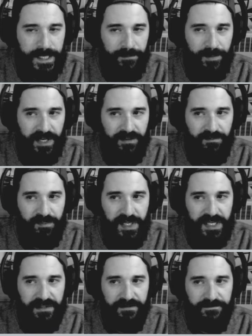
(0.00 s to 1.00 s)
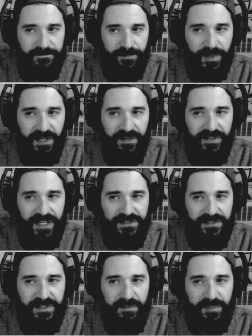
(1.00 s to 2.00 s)
Might have
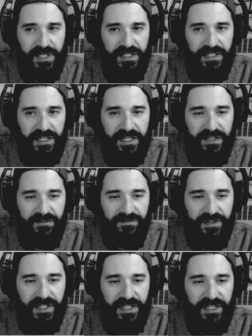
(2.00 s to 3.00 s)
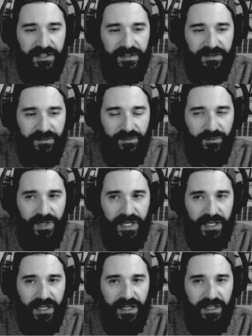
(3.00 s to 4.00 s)
actually been kind of like
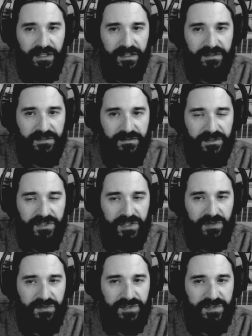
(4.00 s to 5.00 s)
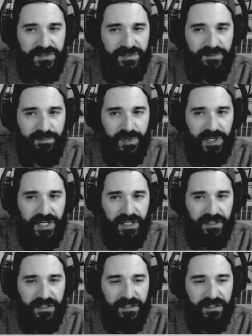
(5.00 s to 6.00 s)
close to
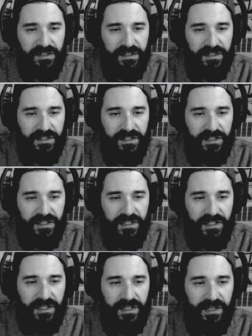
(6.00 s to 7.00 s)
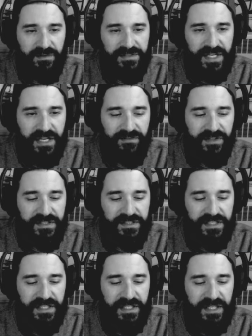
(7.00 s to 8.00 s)
spring. I was having
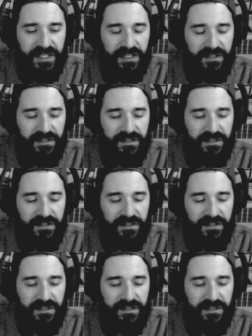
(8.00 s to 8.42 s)
to get